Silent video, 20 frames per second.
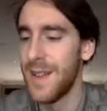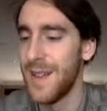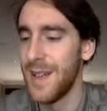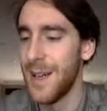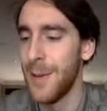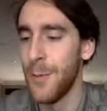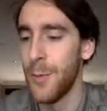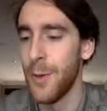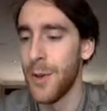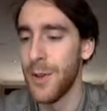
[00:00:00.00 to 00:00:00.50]

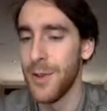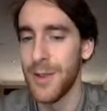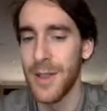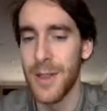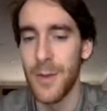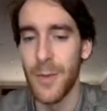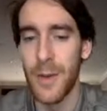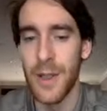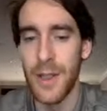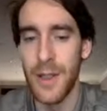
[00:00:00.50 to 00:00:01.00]
I'm
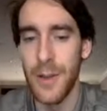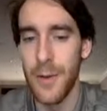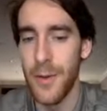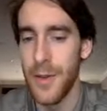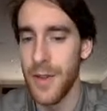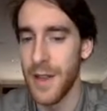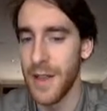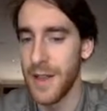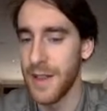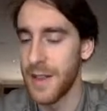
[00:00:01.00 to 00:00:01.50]
wondering what you
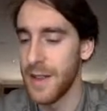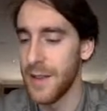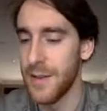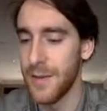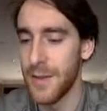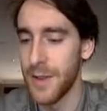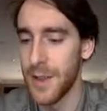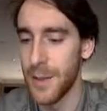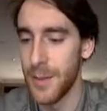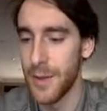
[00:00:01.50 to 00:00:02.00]
think
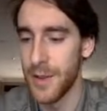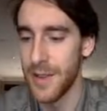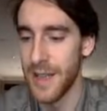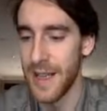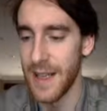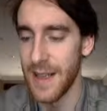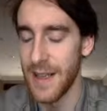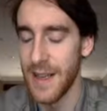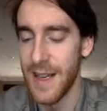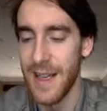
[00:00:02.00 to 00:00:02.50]
for number
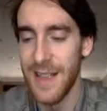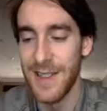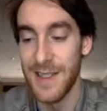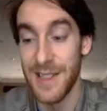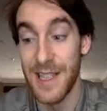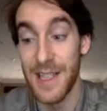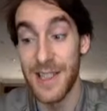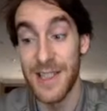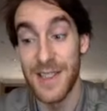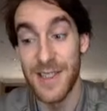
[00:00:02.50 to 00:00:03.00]
10.
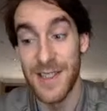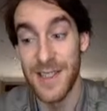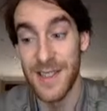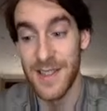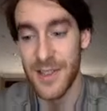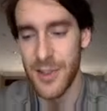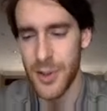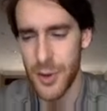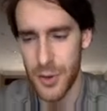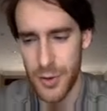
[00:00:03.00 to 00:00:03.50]
Takeshi says
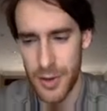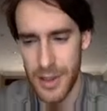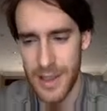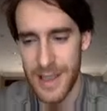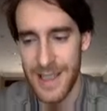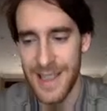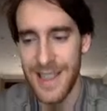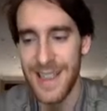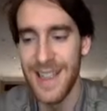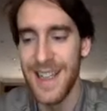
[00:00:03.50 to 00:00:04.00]
it's
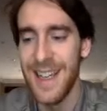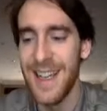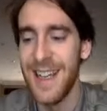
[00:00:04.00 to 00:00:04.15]
tricky.